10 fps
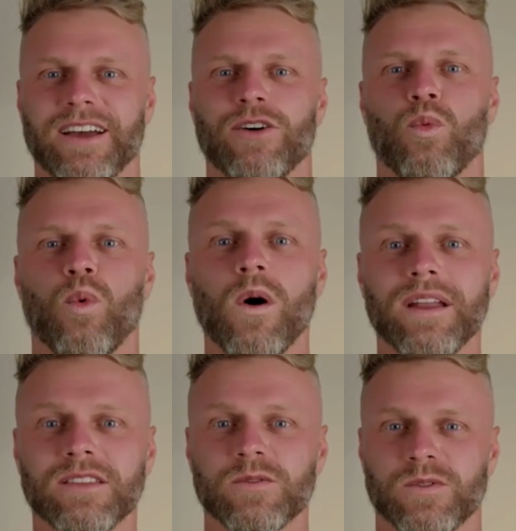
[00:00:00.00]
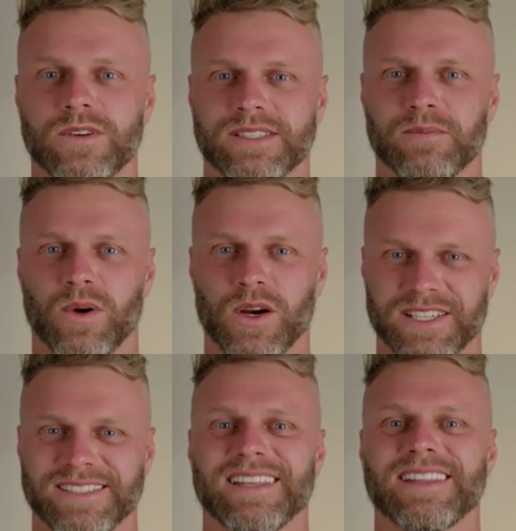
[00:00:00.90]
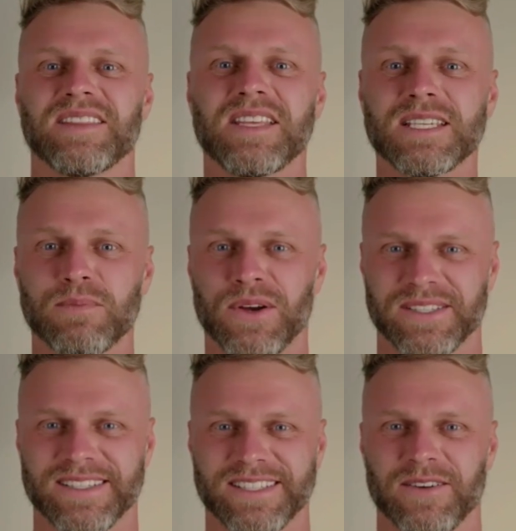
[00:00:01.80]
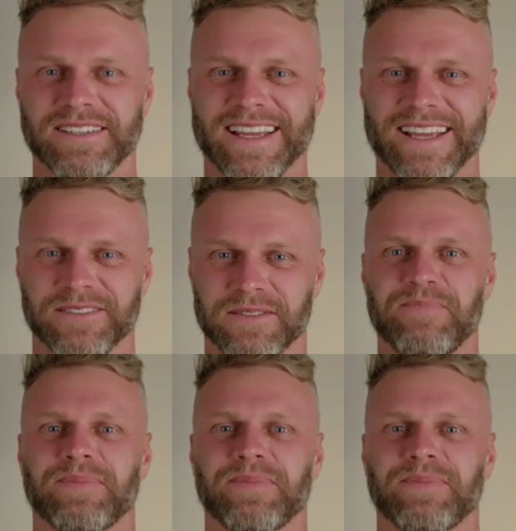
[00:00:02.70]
what are the first impressions that this person is going to have